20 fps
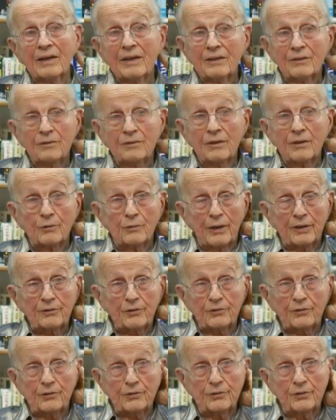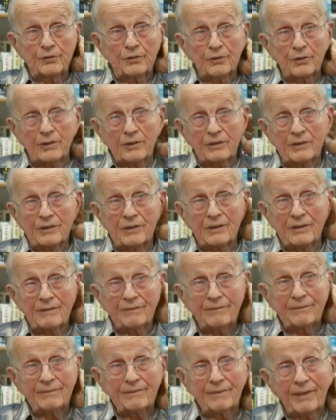in Rochester, New York.
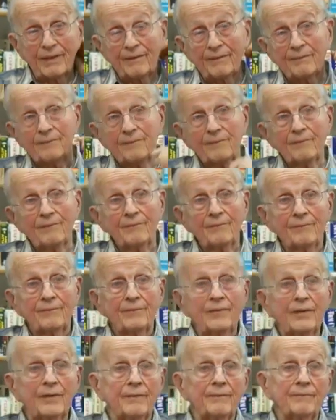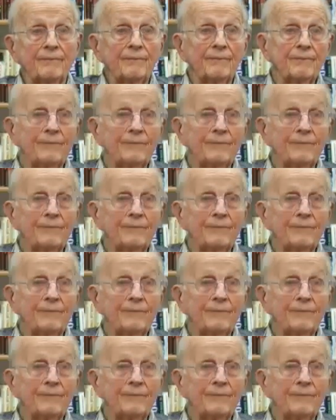Yeah.